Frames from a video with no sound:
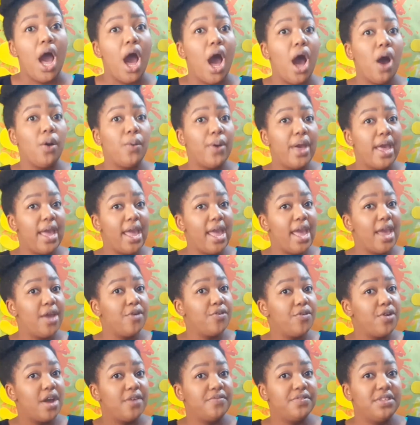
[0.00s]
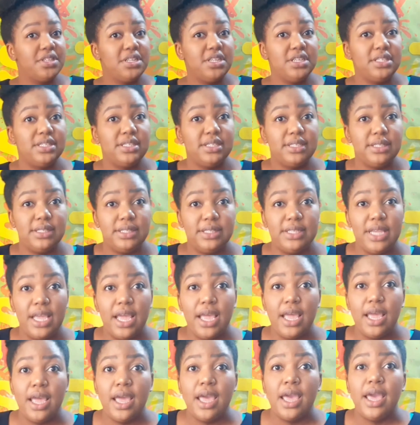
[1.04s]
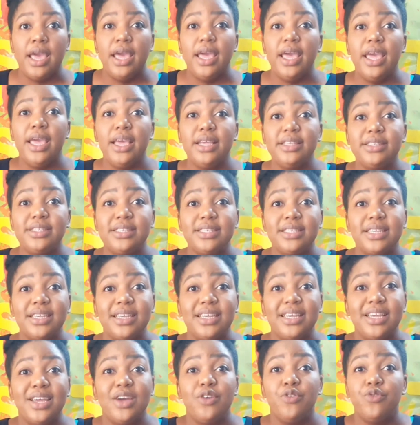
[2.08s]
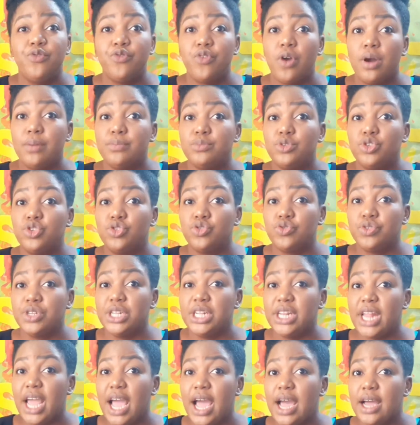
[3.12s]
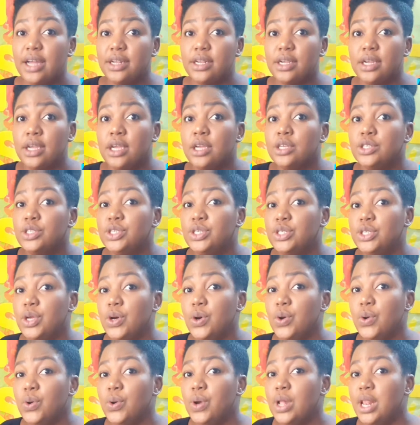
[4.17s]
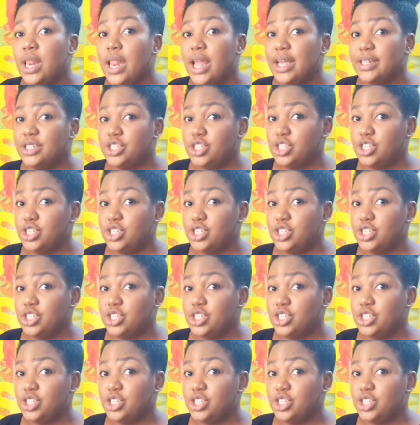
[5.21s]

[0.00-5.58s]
Our area of the day today is from Trinidad. So let's